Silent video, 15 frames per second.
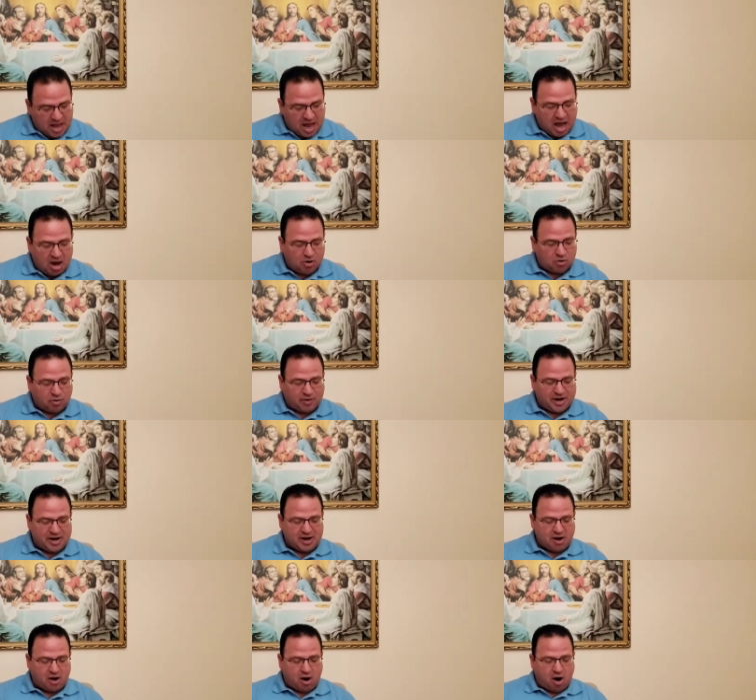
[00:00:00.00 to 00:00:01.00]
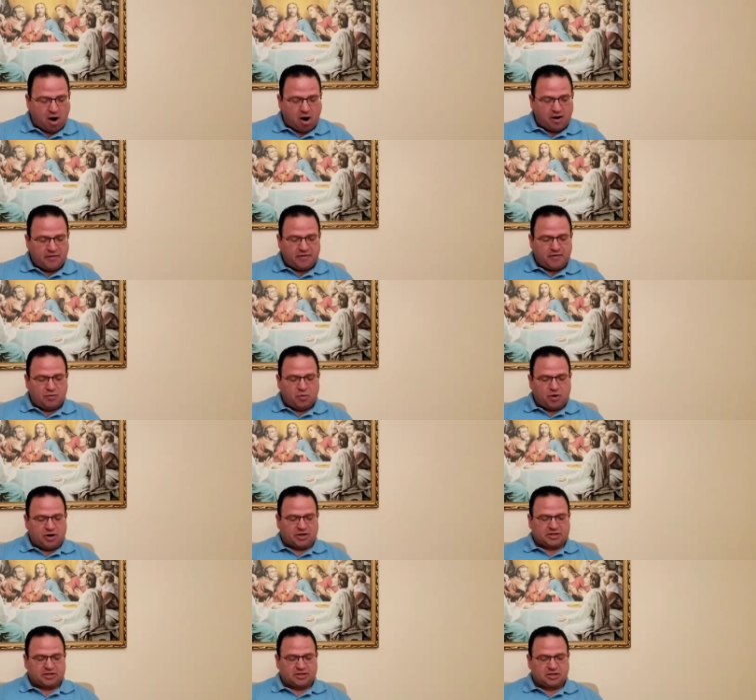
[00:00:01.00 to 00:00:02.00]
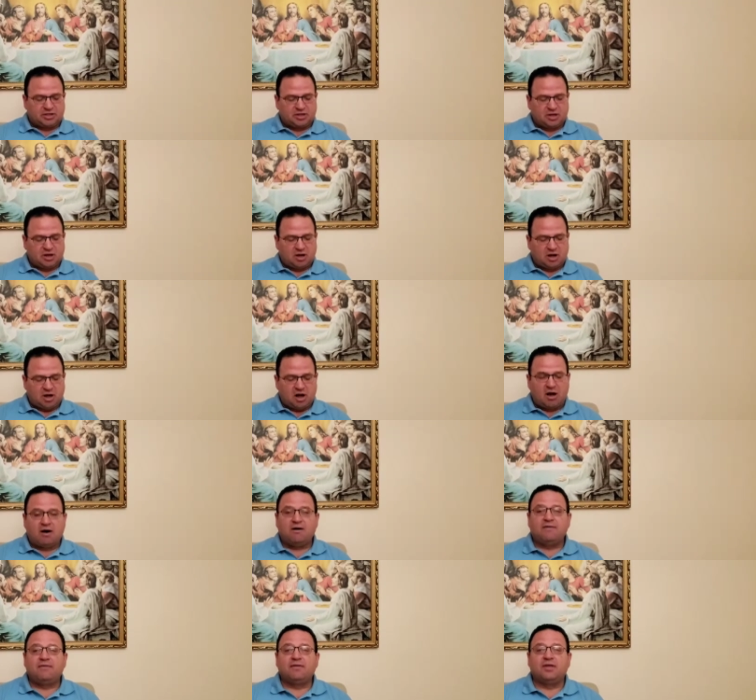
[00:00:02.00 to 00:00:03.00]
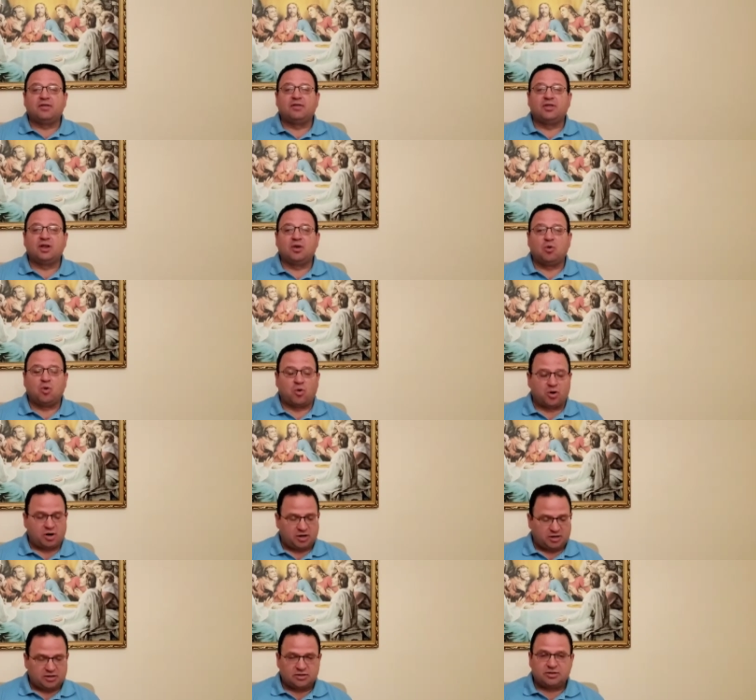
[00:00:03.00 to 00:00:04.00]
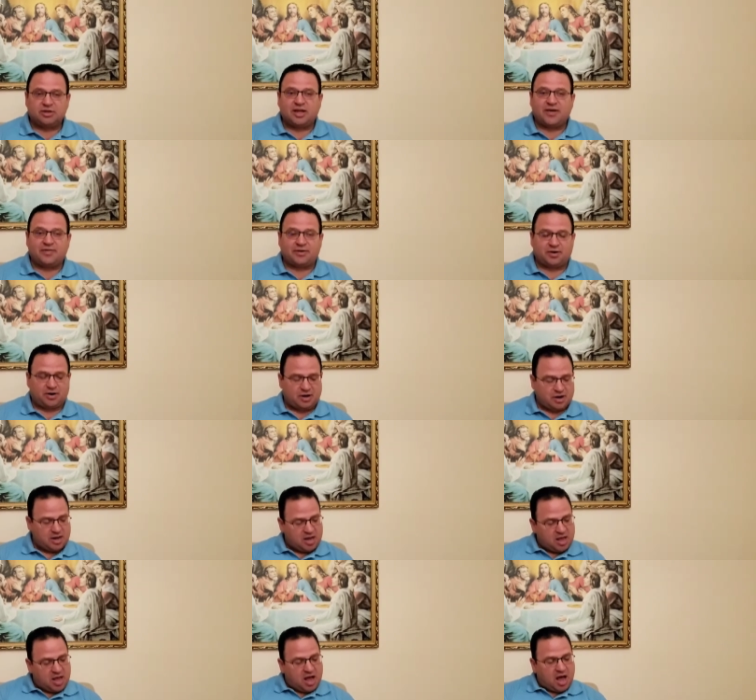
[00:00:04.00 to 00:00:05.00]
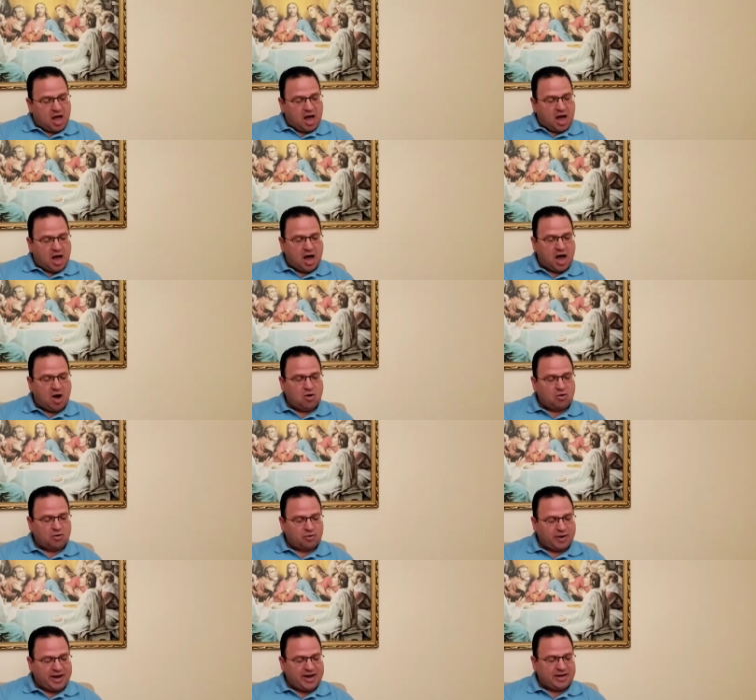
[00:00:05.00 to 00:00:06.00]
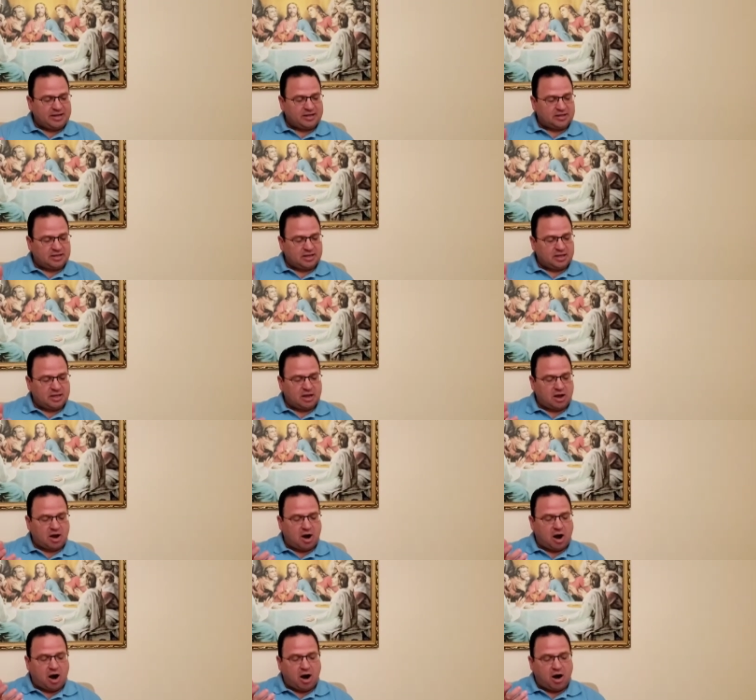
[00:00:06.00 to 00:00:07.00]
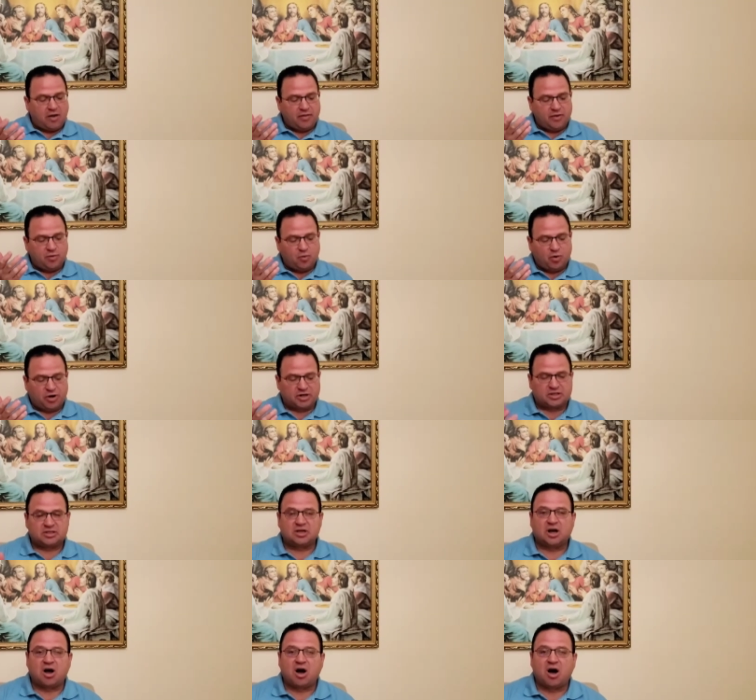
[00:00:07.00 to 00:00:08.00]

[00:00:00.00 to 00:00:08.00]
How great are the works of the Lord. Together, how great are the works